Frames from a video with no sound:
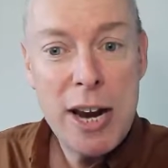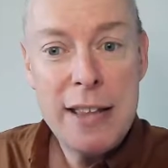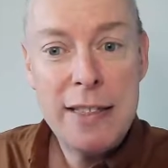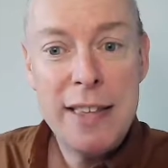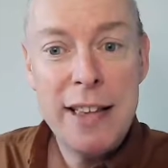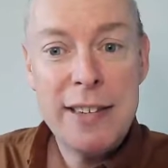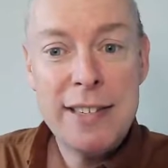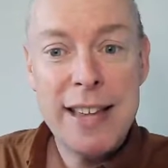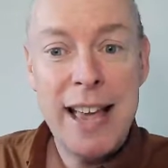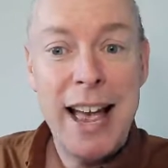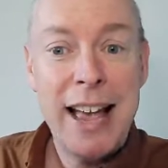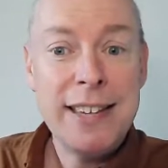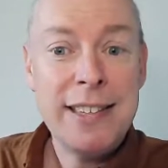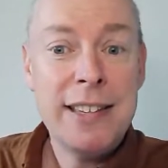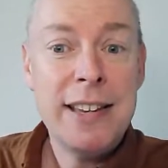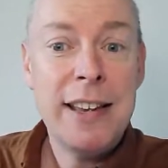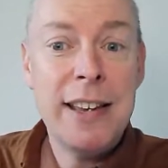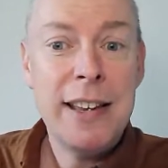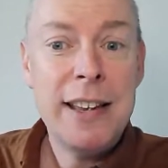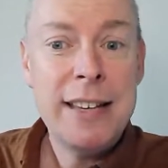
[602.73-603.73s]
this as
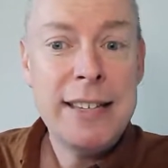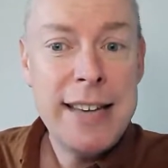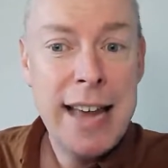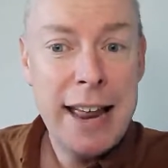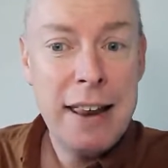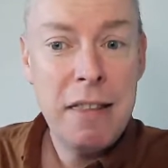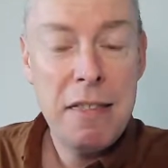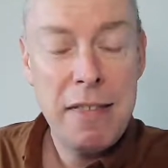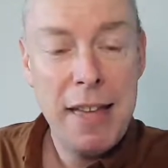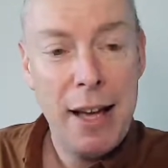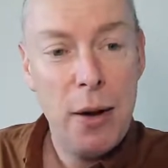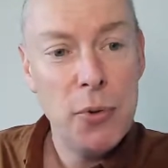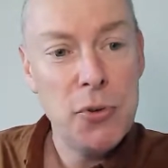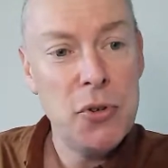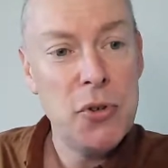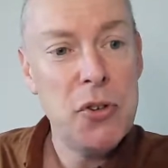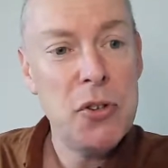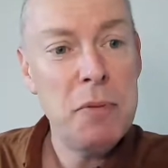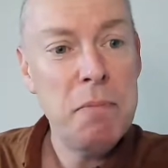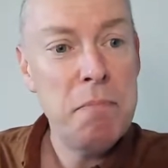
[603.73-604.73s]

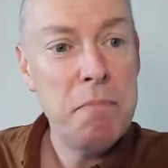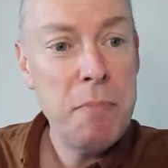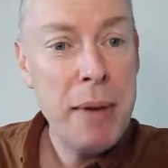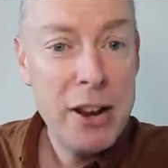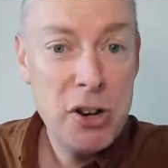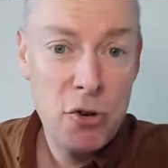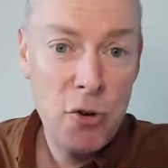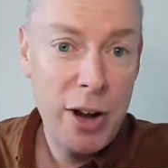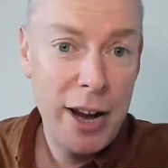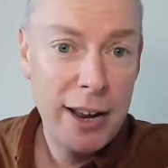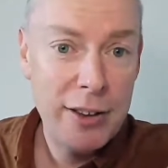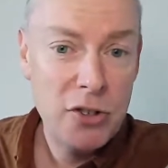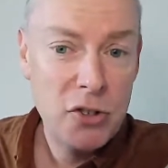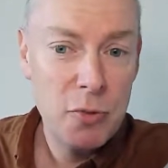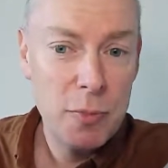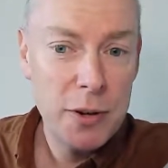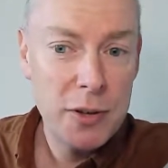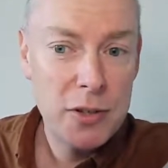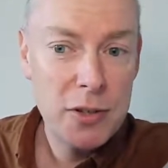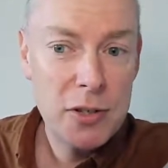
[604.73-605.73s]
10,000 measuring
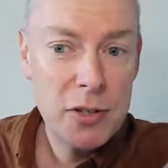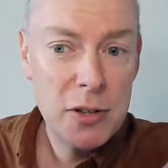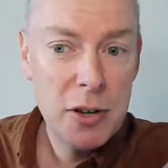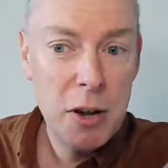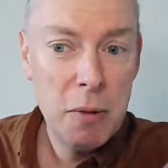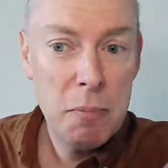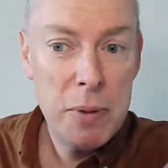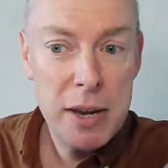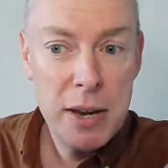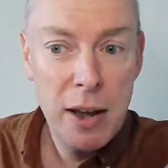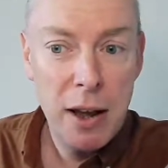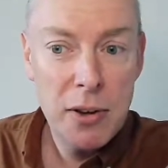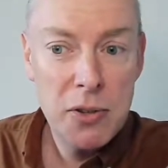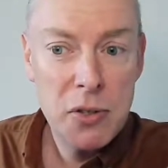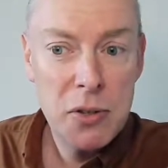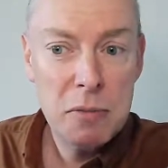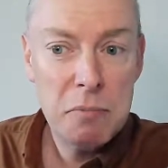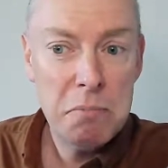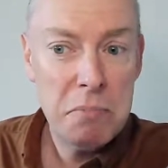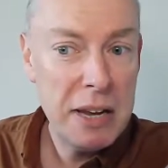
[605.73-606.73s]
instruments
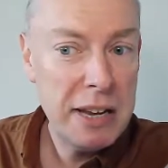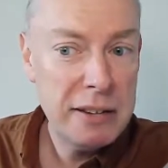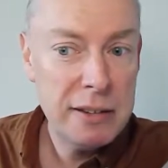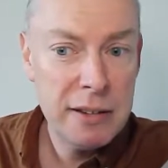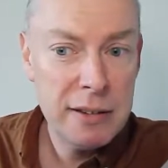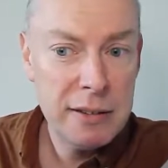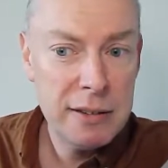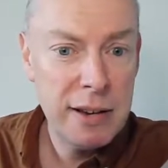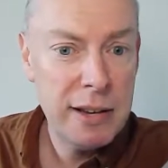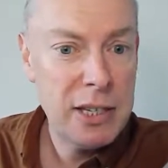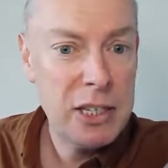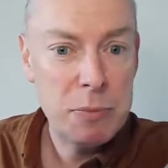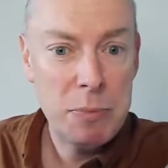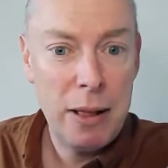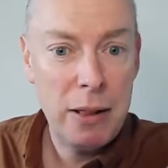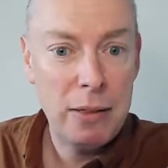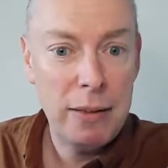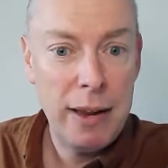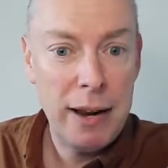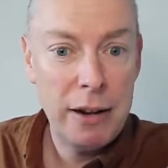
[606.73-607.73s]
because meters is
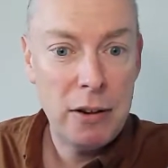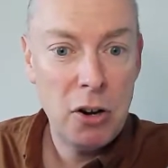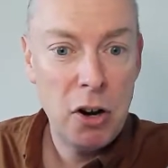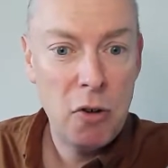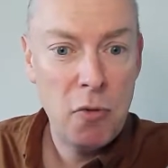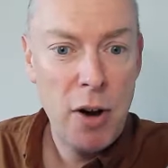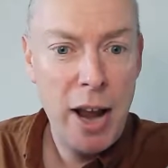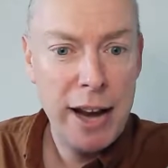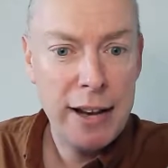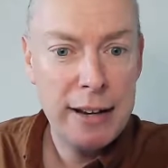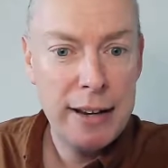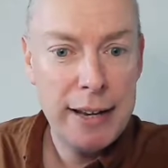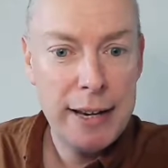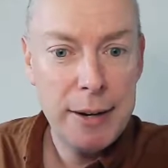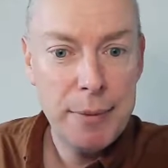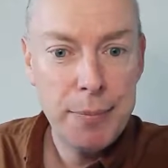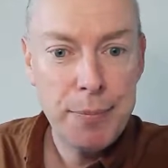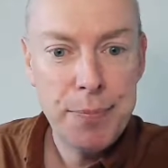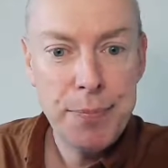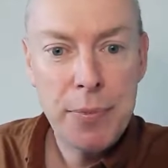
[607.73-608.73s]
spelt incorrectly.
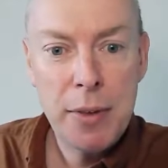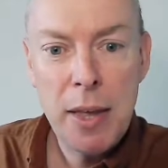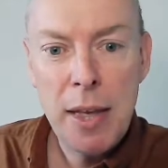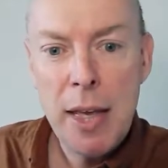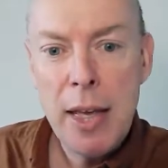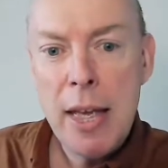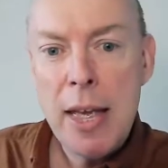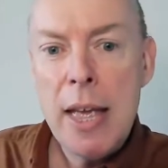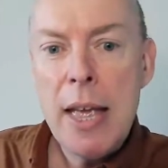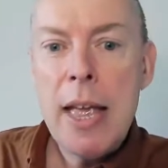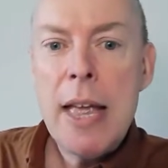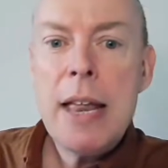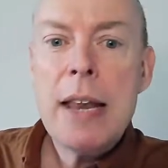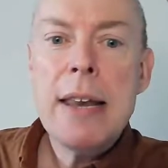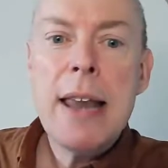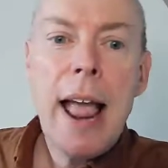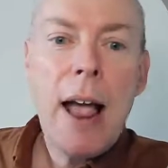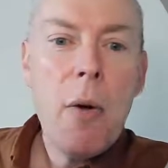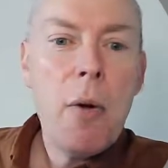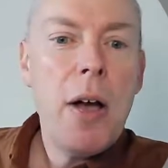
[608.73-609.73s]

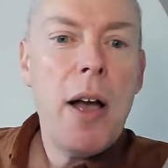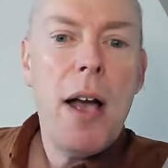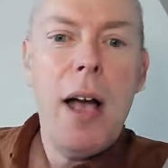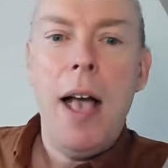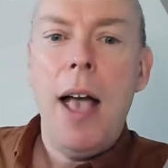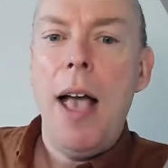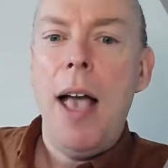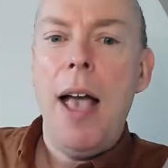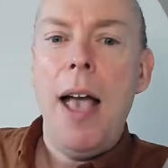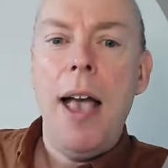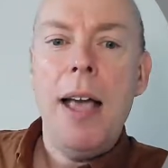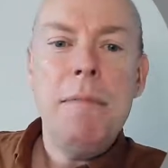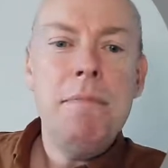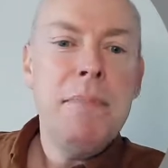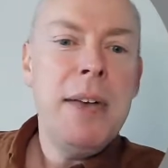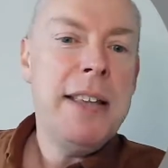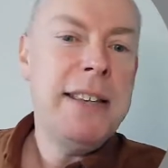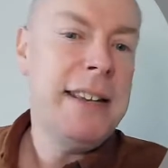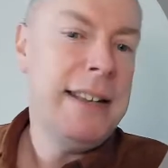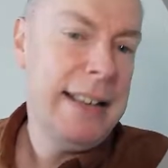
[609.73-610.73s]
Now,
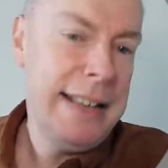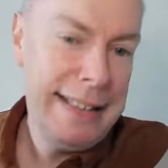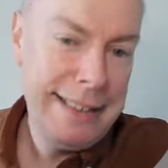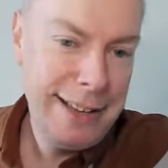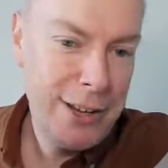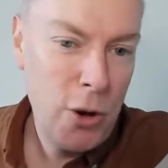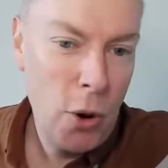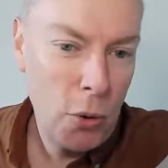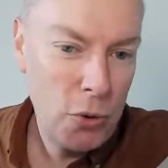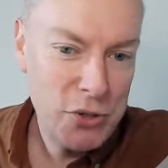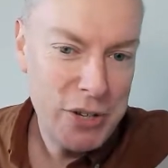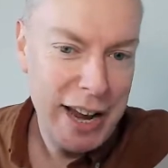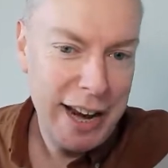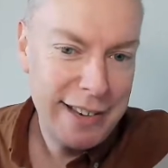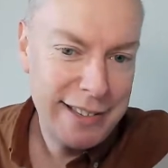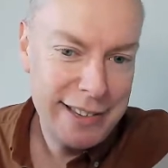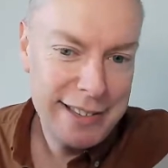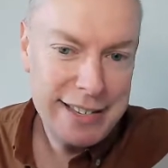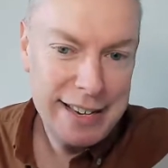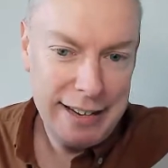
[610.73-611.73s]
admittedly, the context
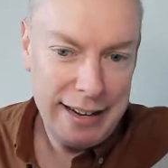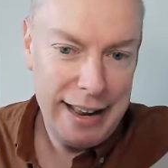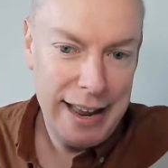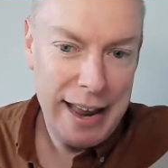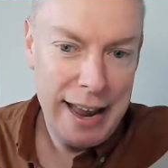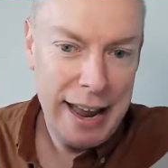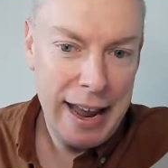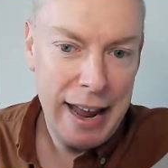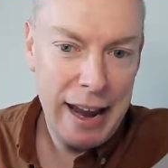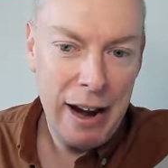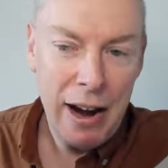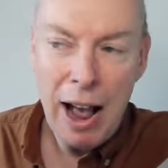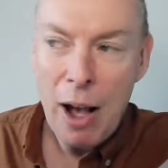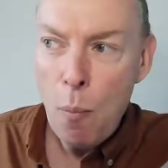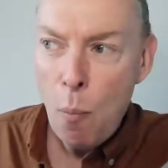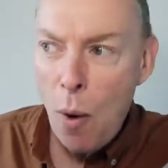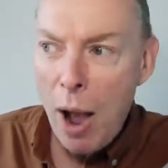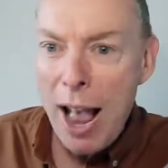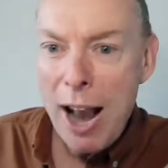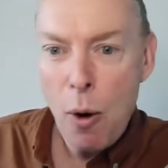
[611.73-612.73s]
is clear here and
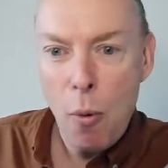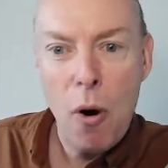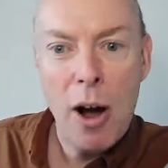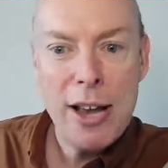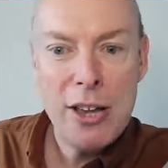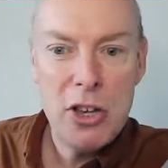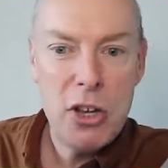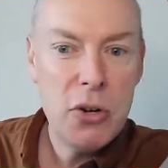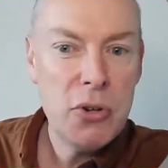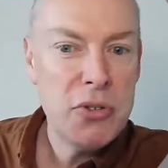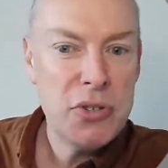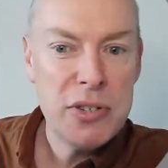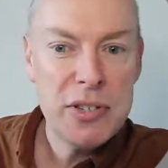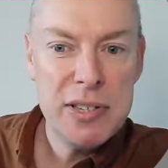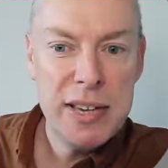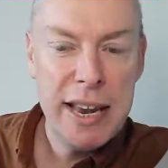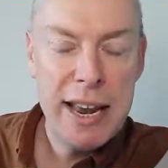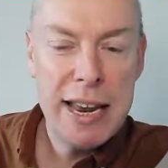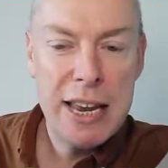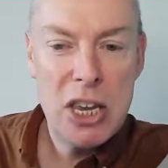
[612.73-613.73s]
we're quite used to
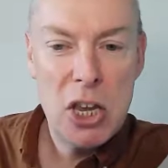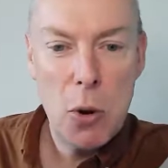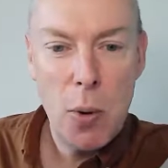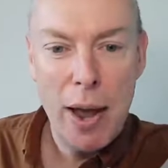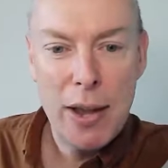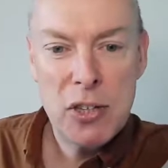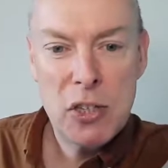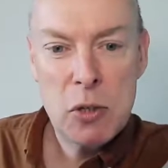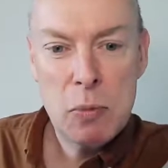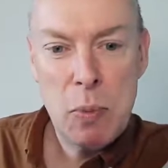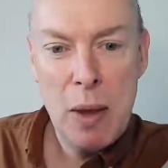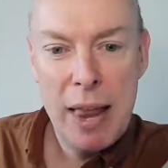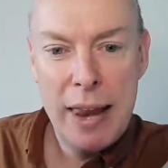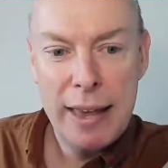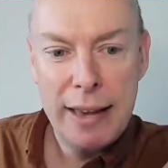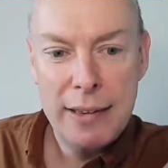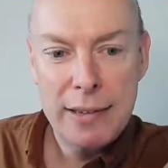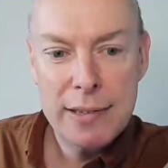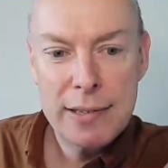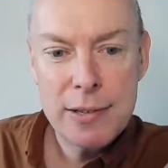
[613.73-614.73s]
seeing US
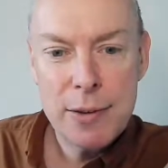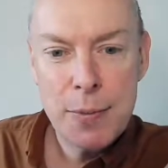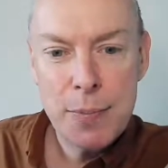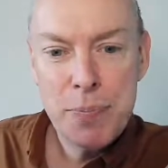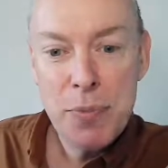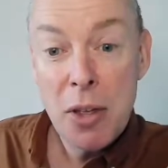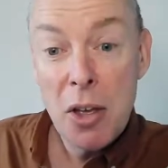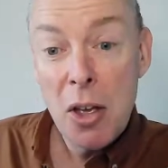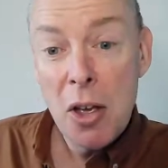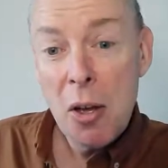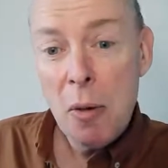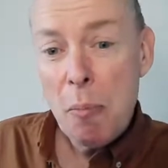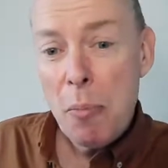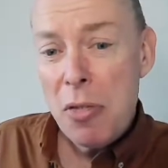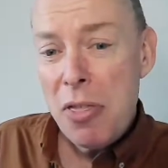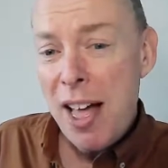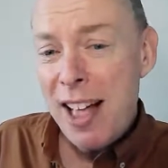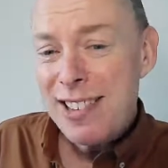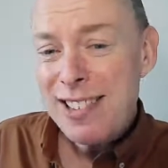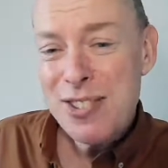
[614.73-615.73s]
spellings, but
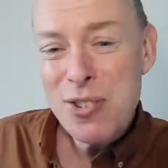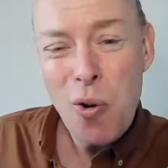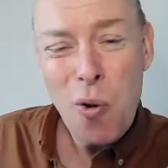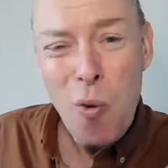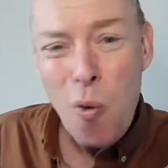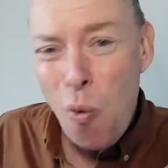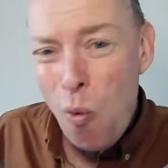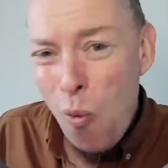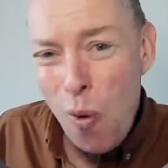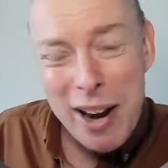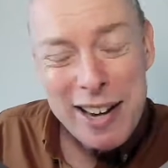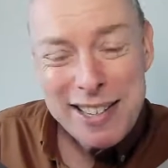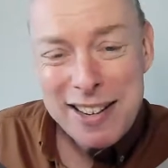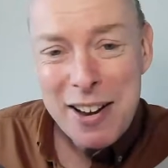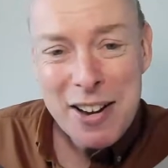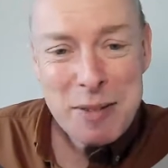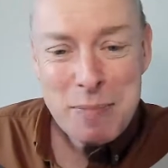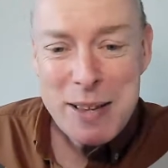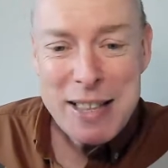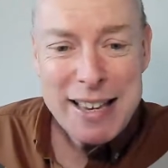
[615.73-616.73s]
that's not always going
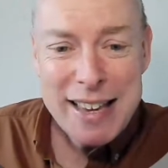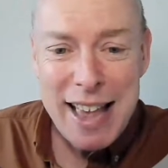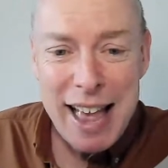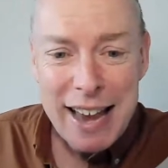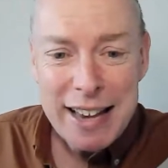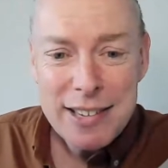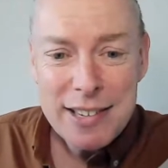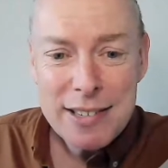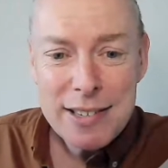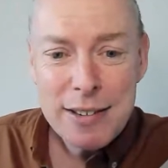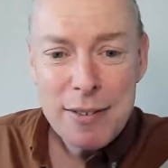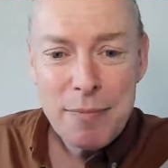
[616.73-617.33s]
to be the case.